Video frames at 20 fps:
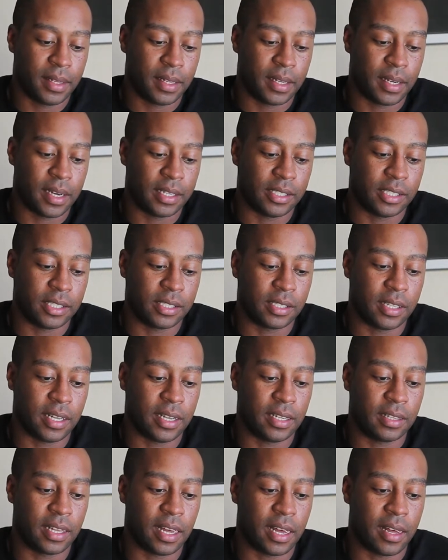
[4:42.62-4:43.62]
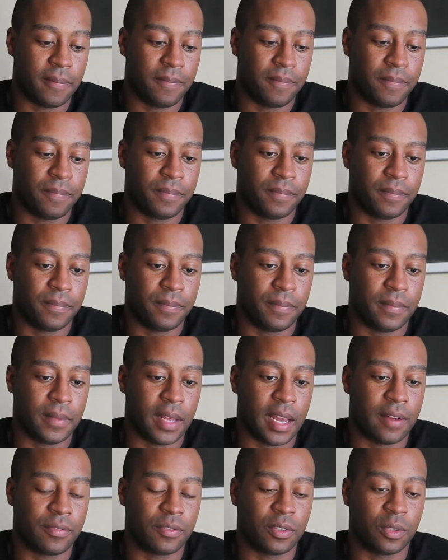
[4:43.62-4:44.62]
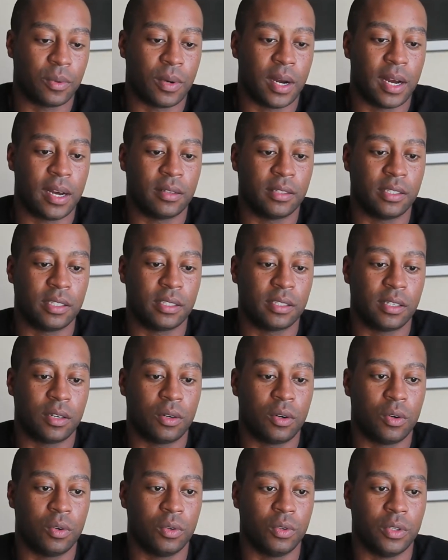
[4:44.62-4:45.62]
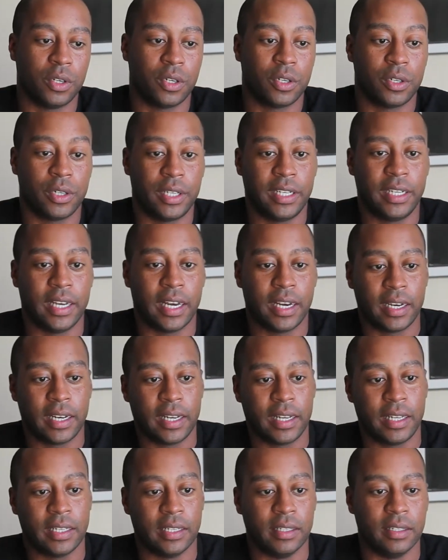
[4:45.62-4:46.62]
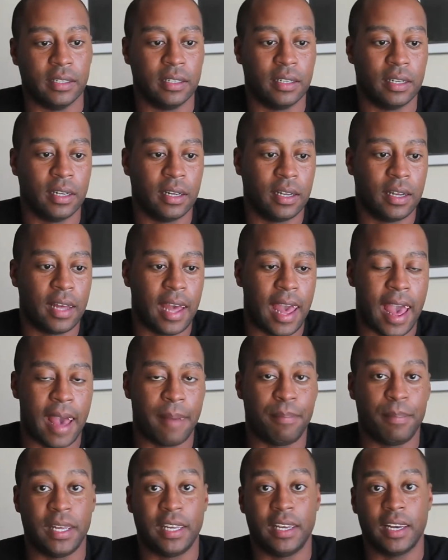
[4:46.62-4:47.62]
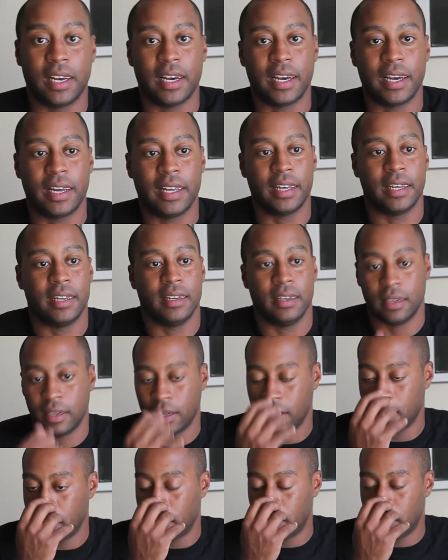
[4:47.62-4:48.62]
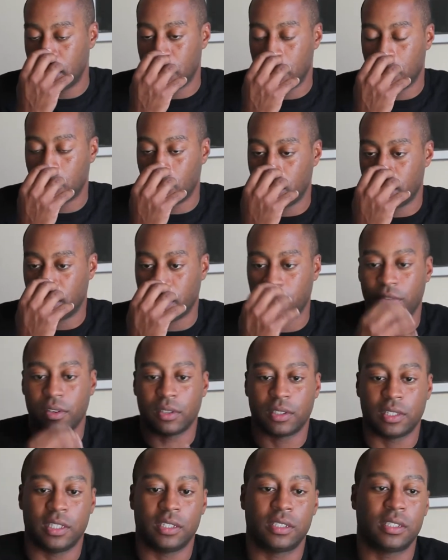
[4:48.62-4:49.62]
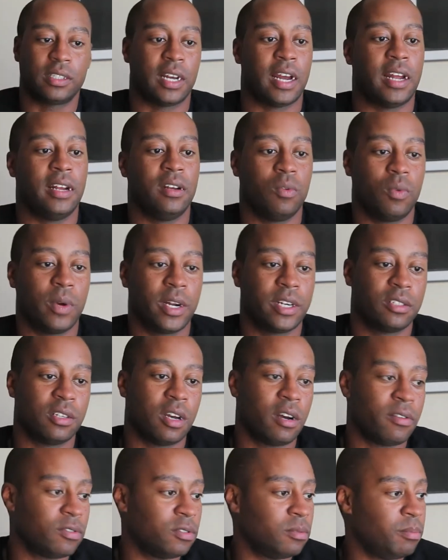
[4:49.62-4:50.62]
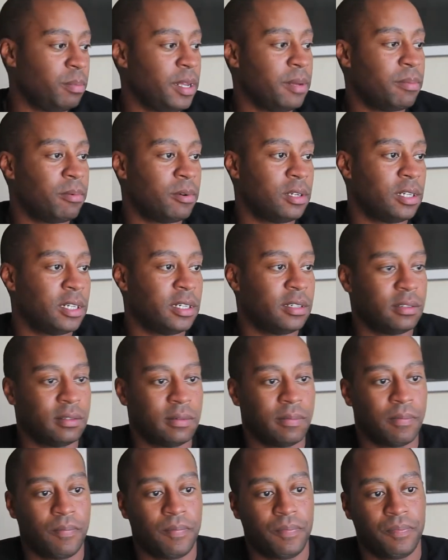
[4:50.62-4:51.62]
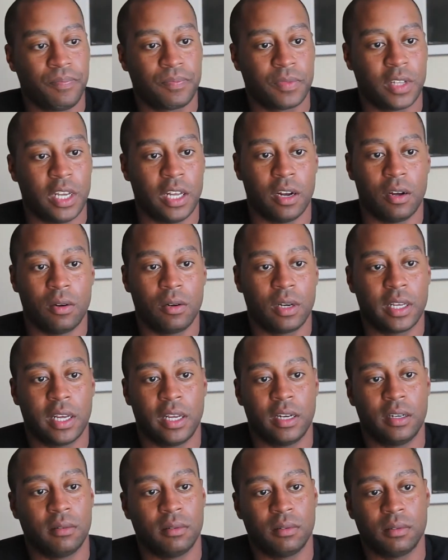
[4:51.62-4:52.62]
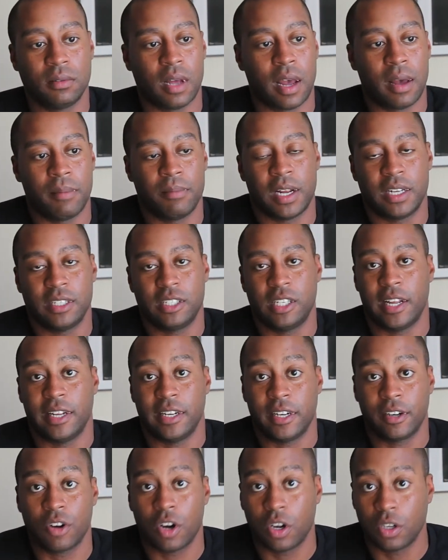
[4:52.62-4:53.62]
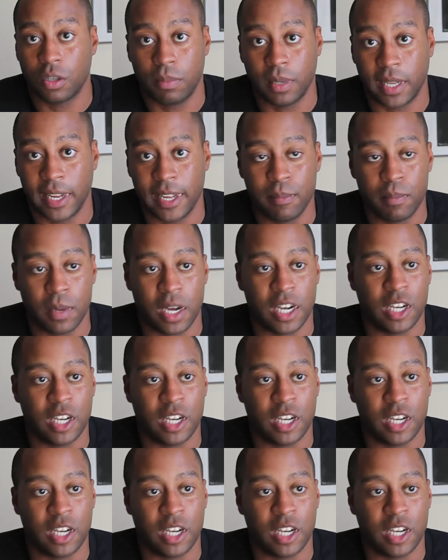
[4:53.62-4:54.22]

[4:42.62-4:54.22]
I just think that after a while, just the whole nerdy guy and happy guy and whatever just kind of wears off on people. And you know, again, I'm not saying they're all to blame.